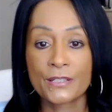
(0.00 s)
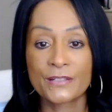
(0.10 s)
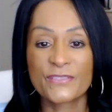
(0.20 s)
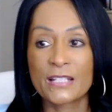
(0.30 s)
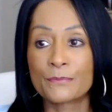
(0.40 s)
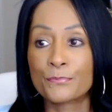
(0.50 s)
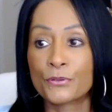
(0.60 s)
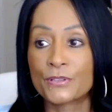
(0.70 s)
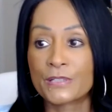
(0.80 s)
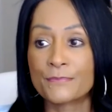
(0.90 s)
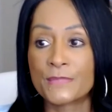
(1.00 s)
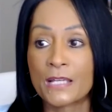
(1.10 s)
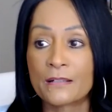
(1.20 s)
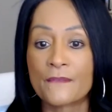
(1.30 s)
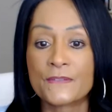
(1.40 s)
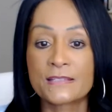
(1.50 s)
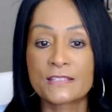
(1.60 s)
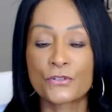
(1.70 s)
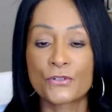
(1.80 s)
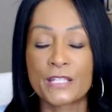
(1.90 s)
and I've got to pull it up, not on the
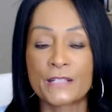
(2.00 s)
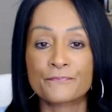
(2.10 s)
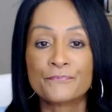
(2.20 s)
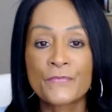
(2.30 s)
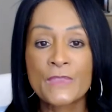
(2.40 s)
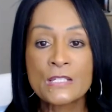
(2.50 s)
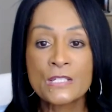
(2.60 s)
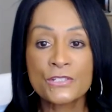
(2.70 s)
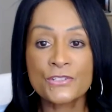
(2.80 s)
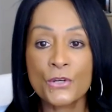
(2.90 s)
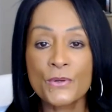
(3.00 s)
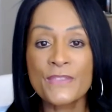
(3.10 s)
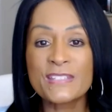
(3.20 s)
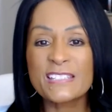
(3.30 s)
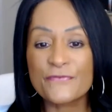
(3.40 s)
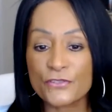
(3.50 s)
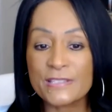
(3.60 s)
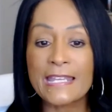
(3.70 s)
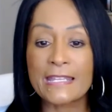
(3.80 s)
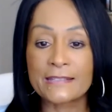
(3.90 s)
screen. So in this
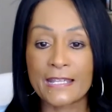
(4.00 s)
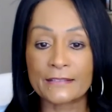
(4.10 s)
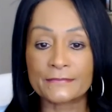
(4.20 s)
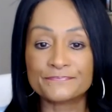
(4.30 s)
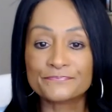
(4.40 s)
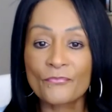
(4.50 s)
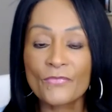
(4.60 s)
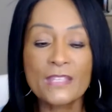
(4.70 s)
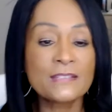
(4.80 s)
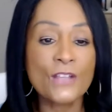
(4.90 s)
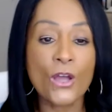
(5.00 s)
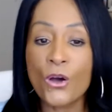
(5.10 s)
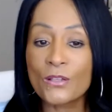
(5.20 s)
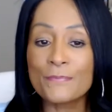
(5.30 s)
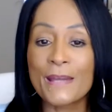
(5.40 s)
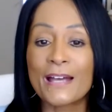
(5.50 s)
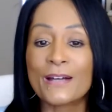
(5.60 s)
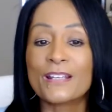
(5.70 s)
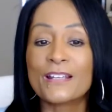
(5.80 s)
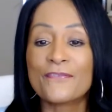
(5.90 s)
first handout, it's all
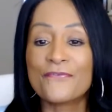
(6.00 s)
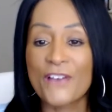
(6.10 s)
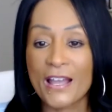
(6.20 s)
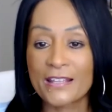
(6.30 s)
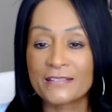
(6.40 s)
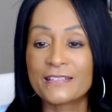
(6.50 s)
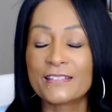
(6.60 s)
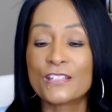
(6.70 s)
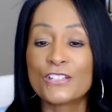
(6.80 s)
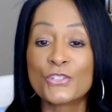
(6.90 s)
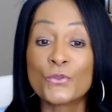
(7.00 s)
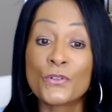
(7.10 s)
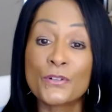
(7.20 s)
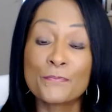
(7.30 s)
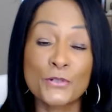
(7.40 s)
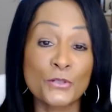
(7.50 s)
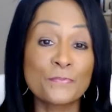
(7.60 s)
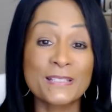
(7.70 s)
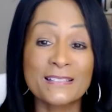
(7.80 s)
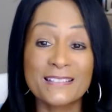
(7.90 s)
about finding your
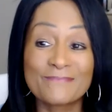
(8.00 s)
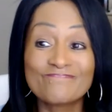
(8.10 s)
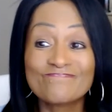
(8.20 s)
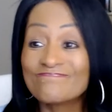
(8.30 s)
purpose.